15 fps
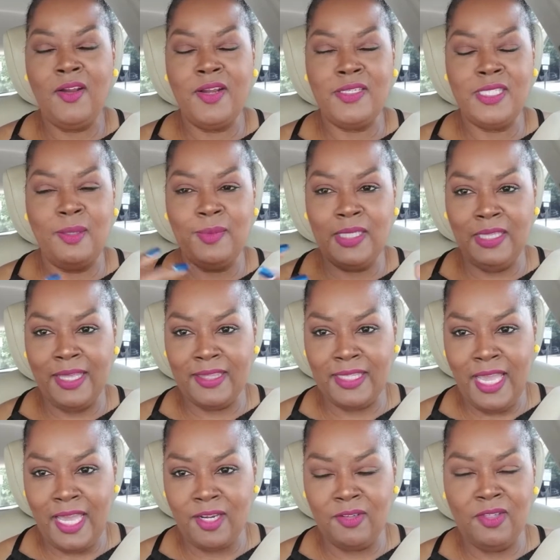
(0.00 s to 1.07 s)
something like
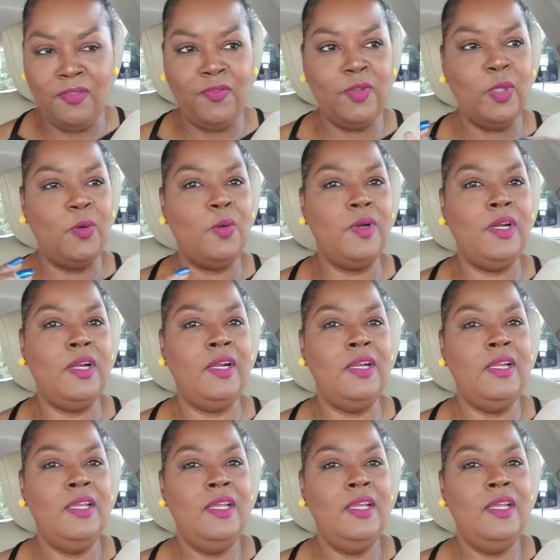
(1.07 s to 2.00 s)
that on the floor,